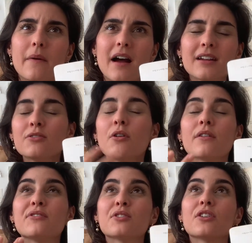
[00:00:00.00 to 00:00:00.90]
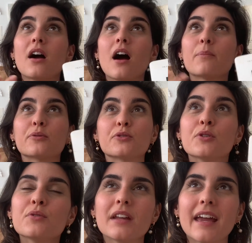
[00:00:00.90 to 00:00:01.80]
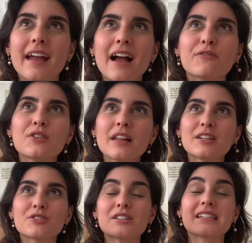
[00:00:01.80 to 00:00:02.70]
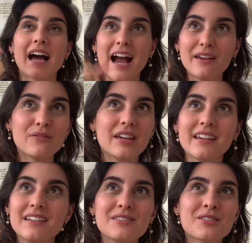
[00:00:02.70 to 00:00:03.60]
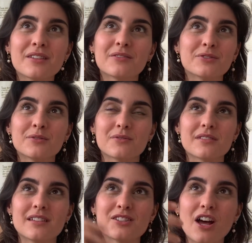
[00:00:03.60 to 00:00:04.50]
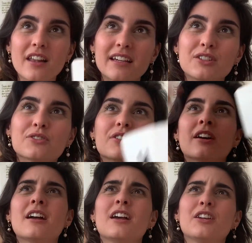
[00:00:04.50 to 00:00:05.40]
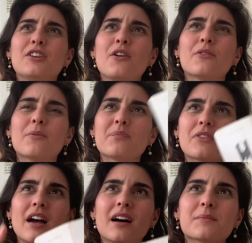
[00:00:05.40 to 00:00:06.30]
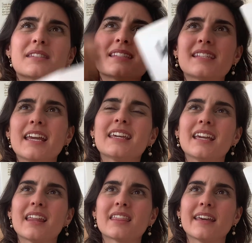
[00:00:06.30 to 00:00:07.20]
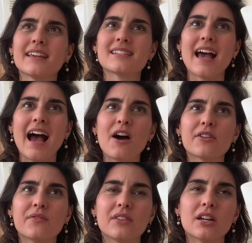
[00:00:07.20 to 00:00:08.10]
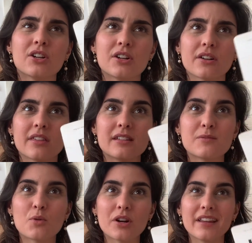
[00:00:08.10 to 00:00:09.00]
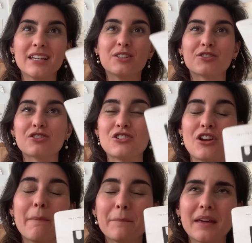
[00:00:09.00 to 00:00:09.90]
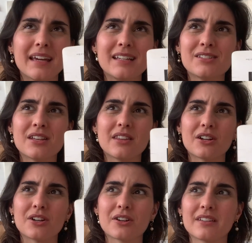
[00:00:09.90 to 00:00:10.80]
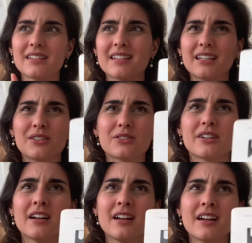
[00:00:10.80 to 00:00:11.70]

I don't know if you're uprooting. I feel like you're diving into the roots. It's not like you're, you know, taking things out of the earth. It's more like you're jumping into the earth. It's like you're,